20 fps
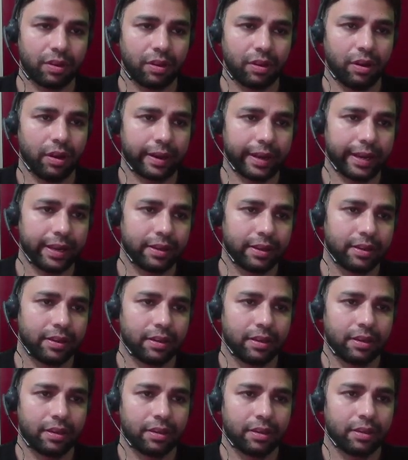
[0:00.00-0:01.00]
Okay,
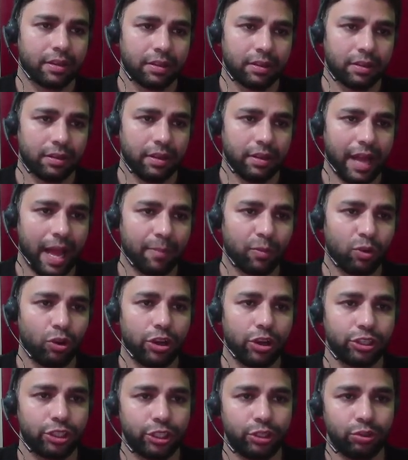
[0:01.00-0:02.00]
I'm
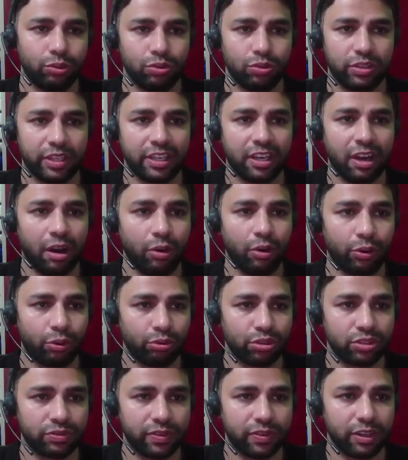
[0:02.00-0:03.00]
going to use the count
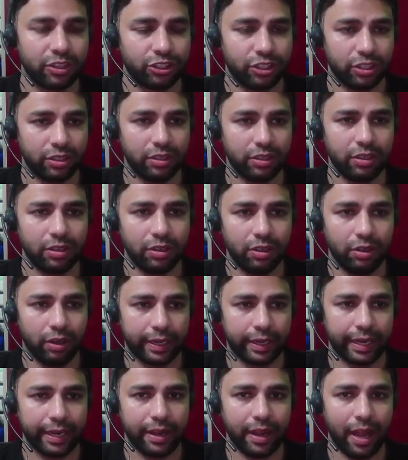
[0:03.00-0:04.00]
rows function.
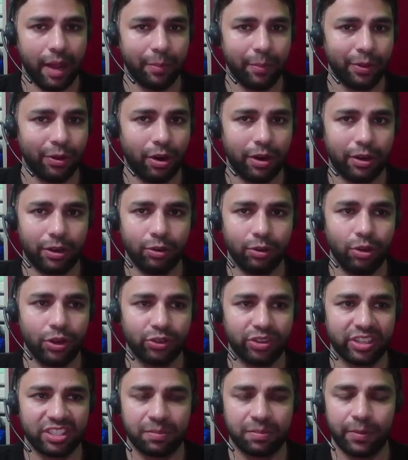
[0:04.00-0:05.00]
Okay, I'm not going
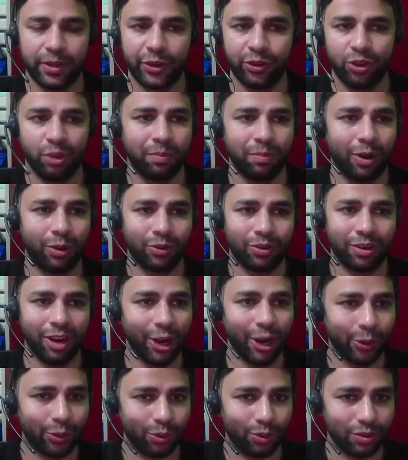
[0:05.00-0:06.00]
to explain you about
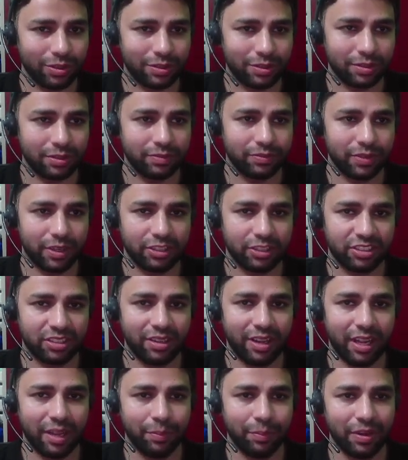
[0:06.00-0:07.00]
count rows
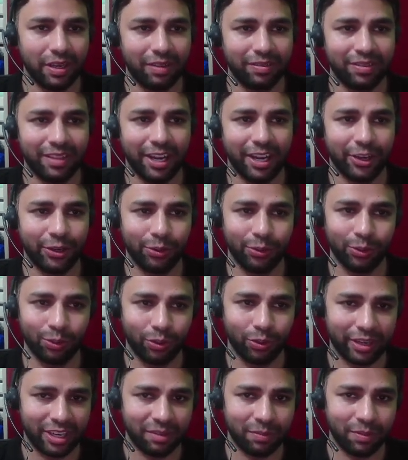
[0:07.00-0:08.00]
function. I believe that you
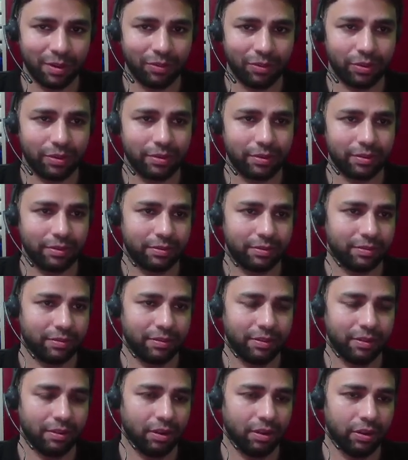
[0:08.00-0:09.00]
know it about
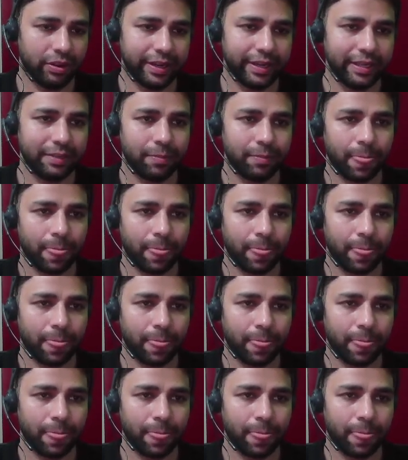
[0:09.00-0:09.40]
already.